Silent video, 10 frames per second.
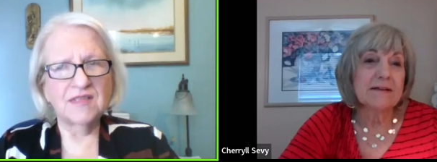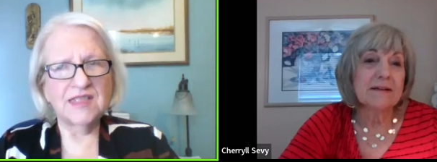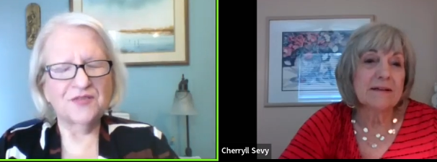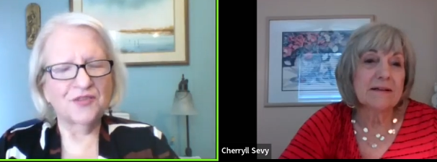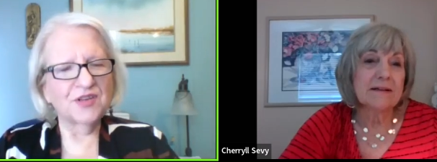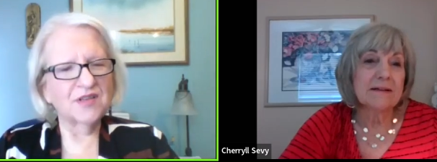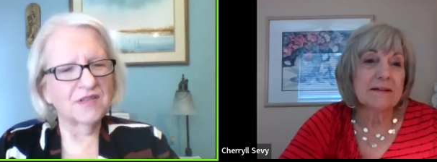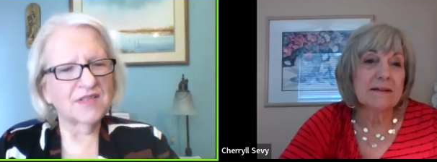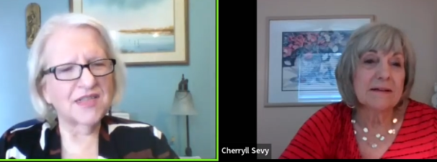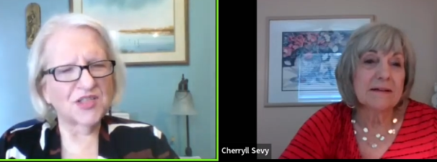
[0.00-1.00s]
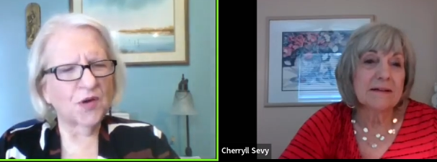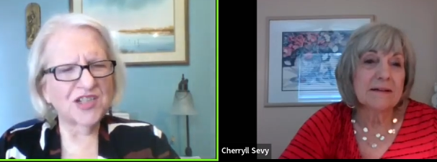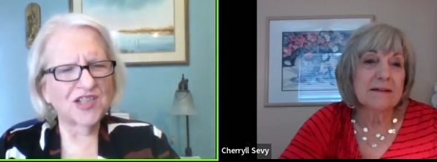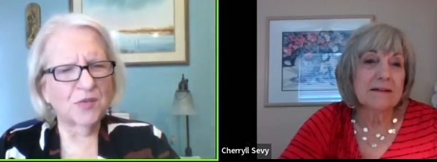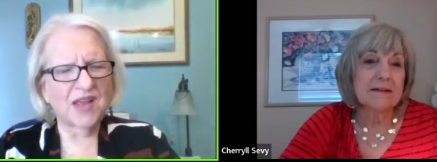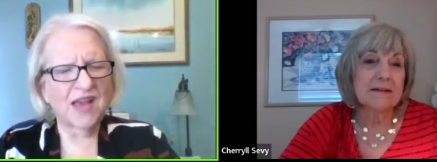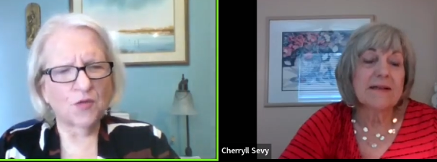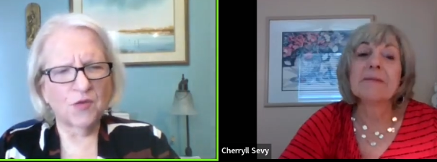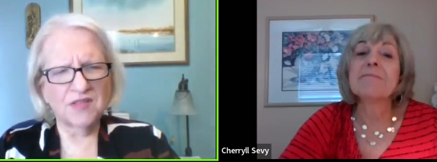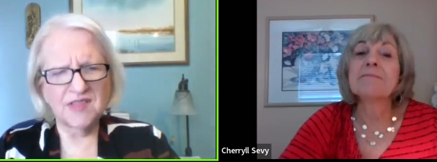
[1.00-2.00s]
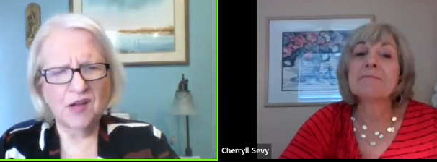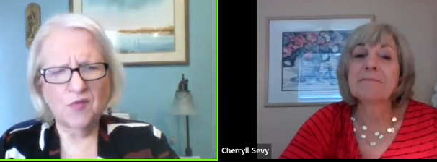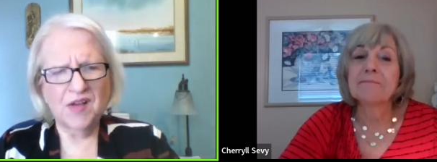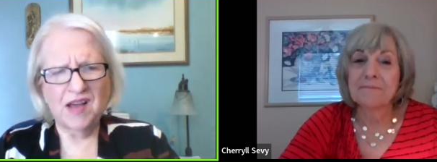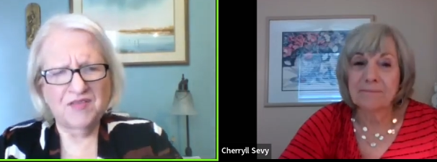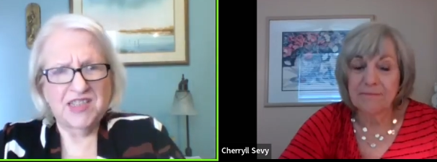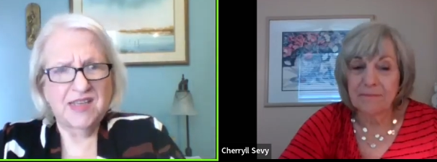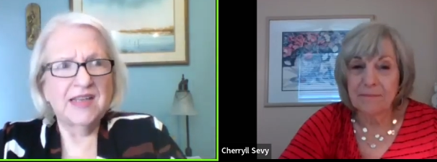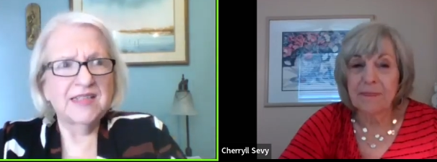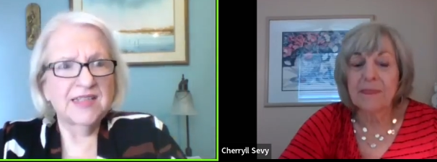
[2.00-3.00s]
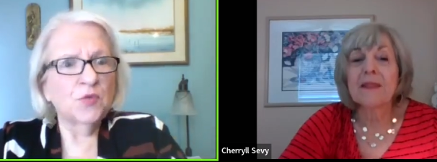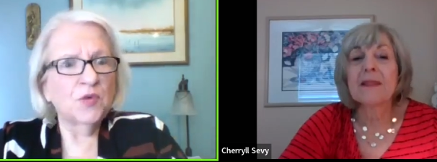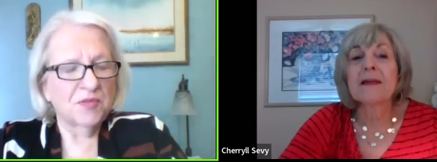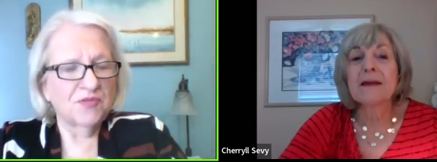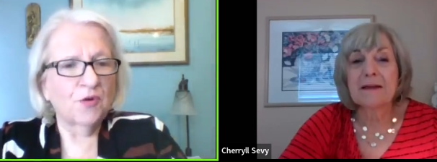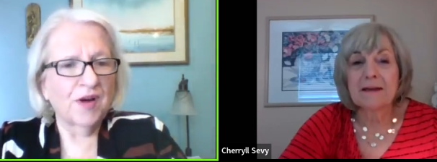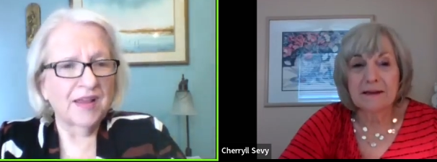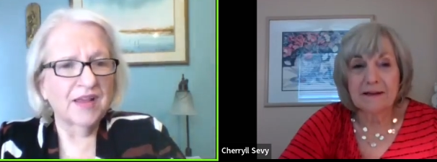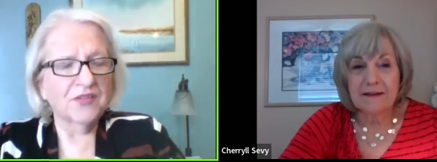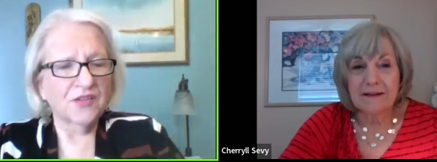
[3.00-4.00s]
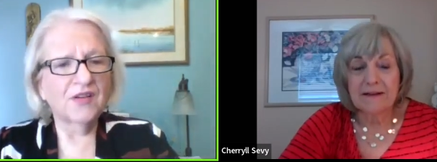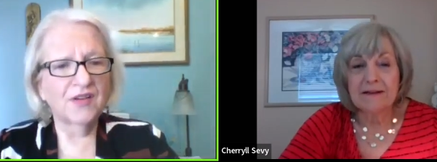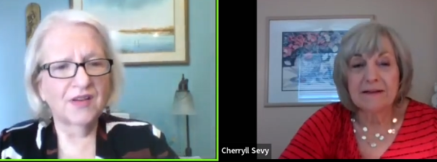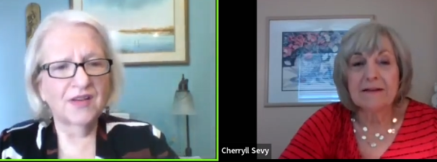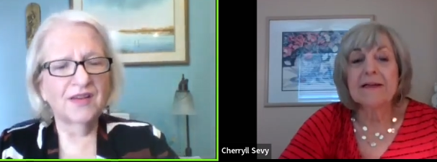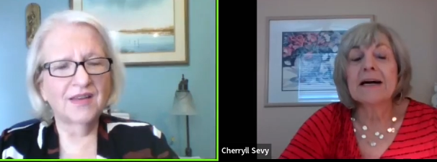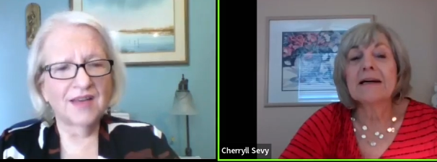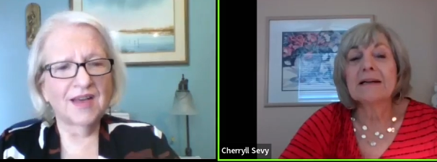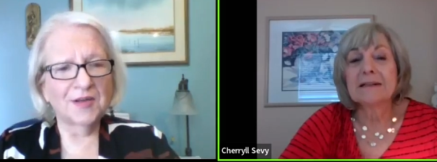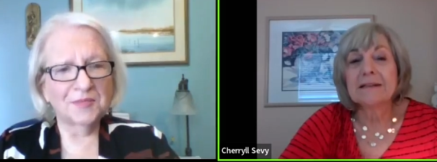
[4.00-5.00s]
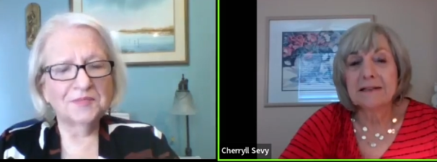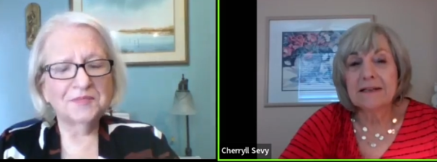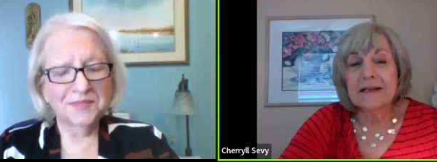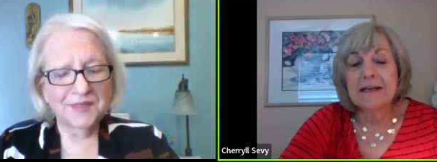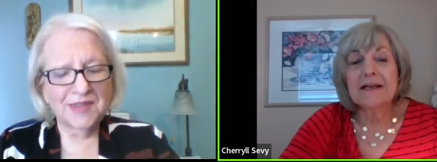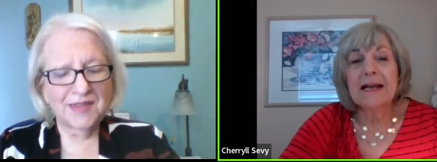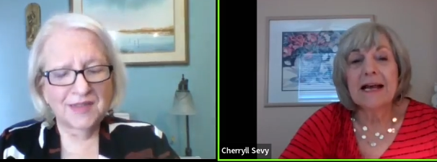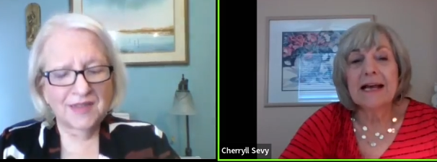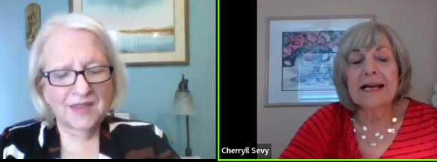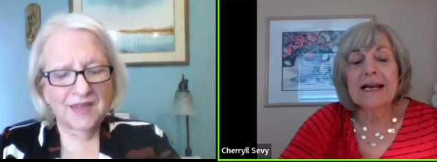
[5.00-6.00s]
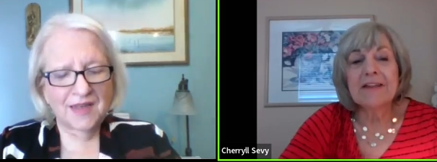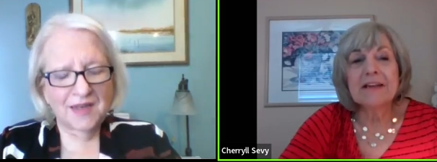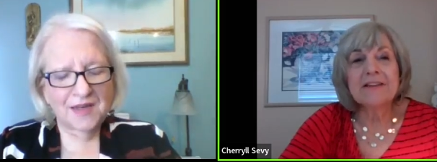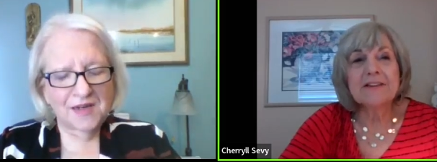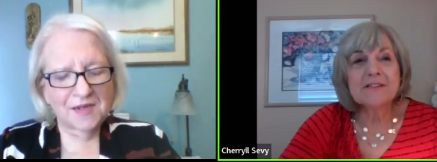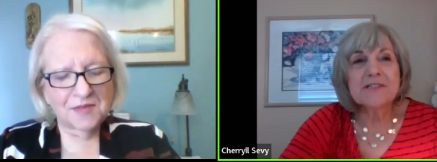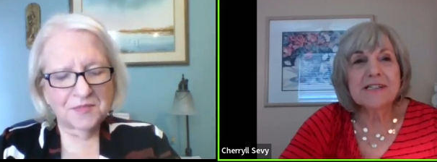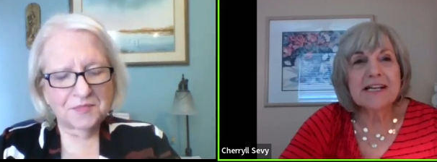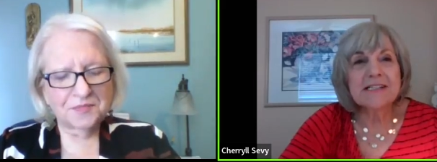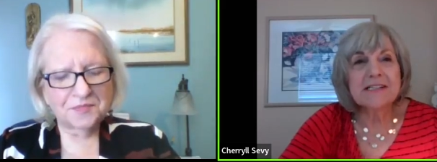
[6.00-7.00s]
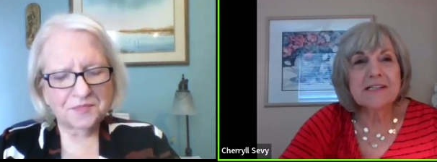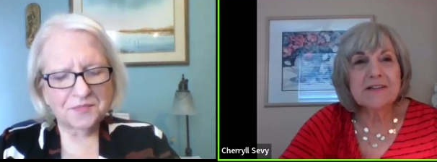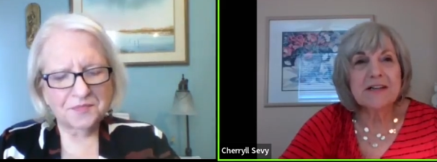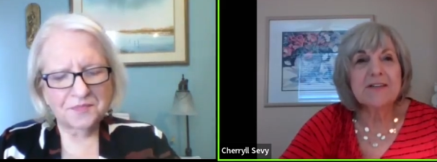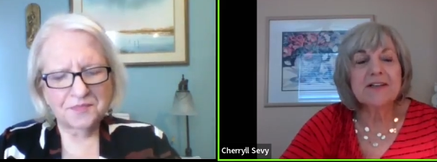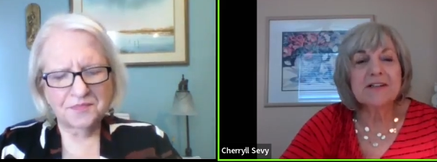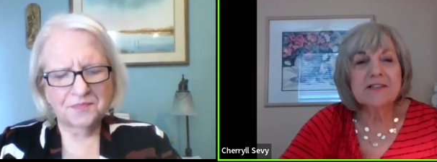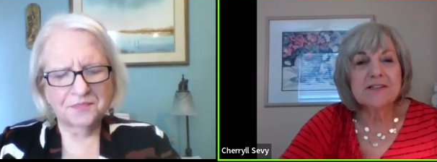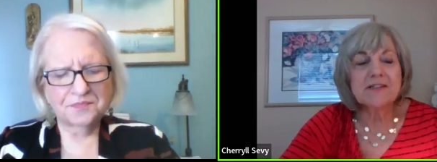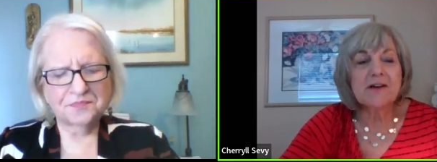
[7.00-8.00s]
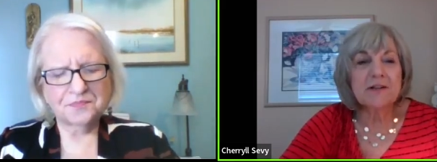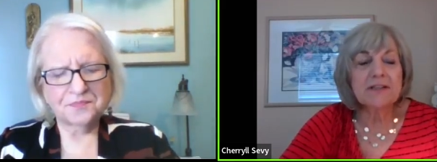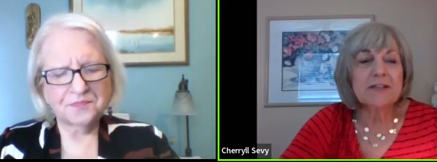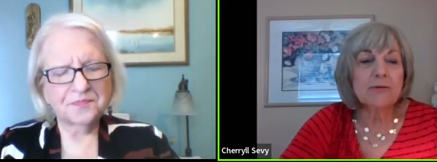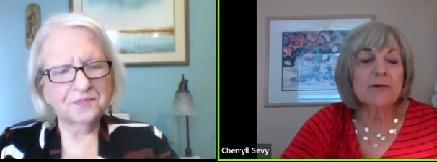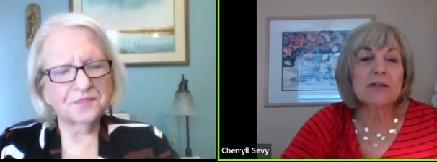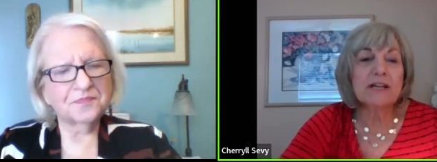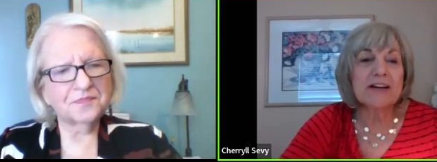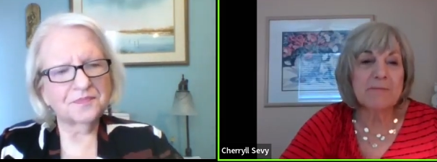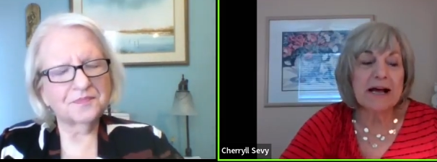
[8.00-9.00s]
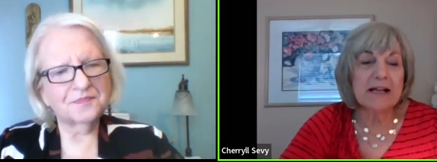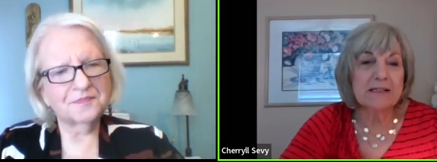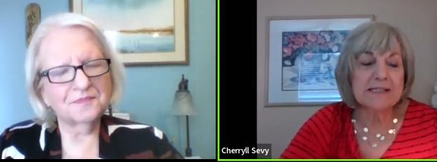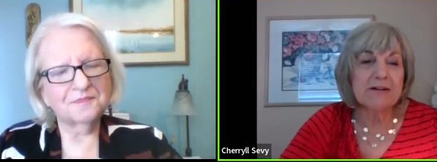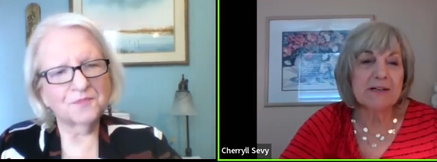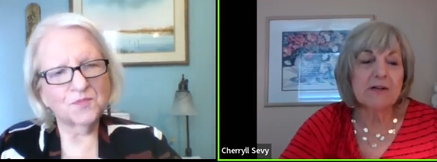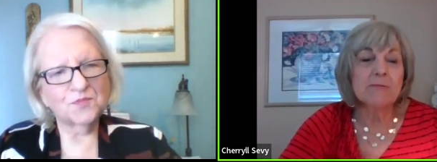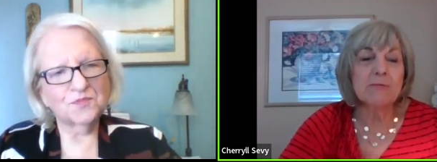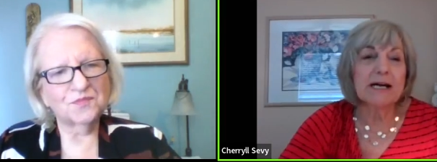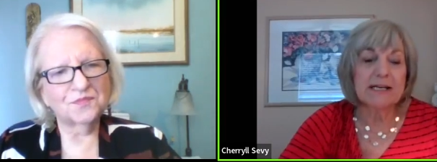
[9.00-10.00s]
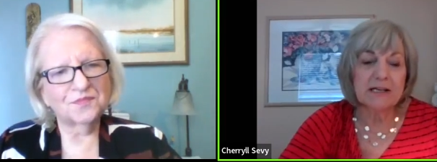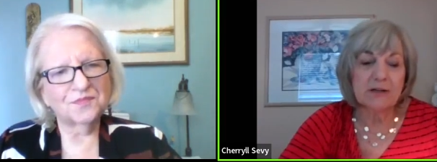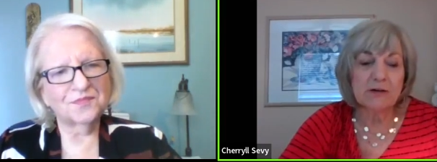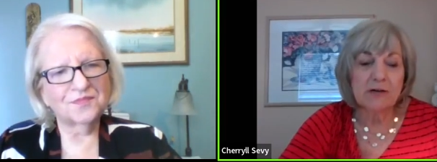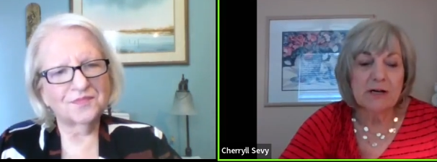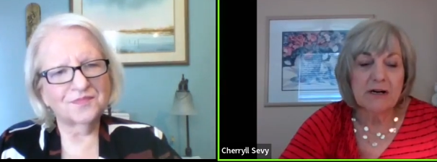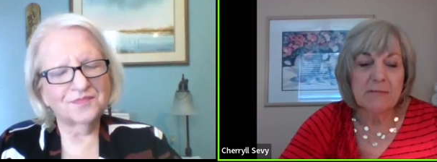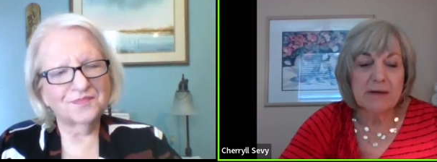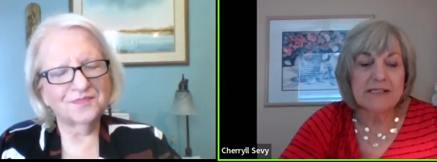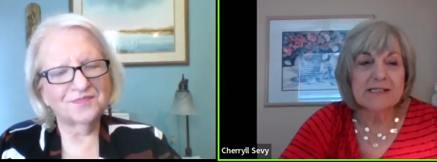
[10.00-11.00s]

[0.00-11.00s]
Speaker 1: different situation that we haven't yeah. haven't had to deal with before, I guess. Yeah. Mm-hmm.
Speaker 2: Yeah and and I think that there's a sense that that, that this is called you know work life balance. Now I know my you know my